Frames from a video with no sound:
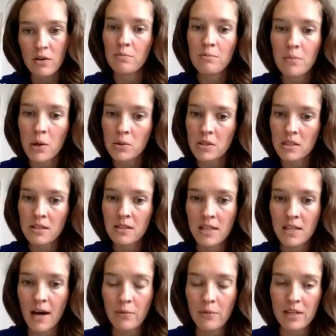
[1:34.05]
Most of the
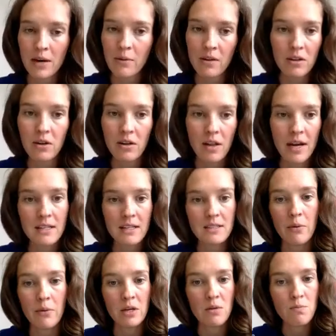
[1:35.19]
time, what that will look like is
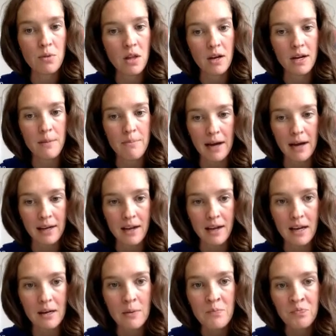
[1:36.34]
that when you plug it back
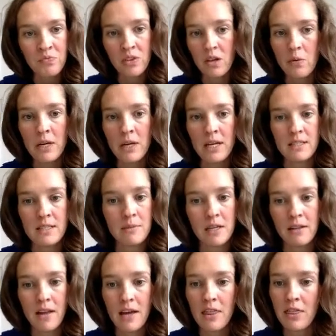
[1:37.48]
in, we get something
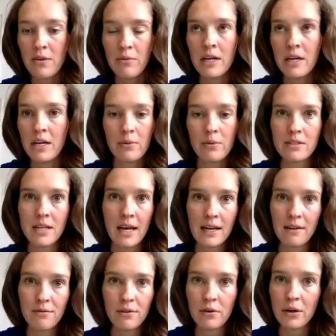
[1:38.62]
like 3 equals
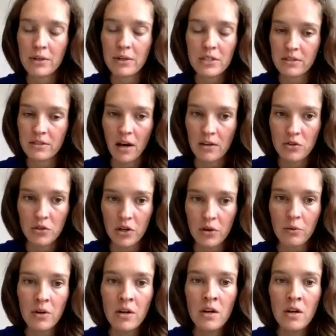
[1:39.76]
-3, which is not true.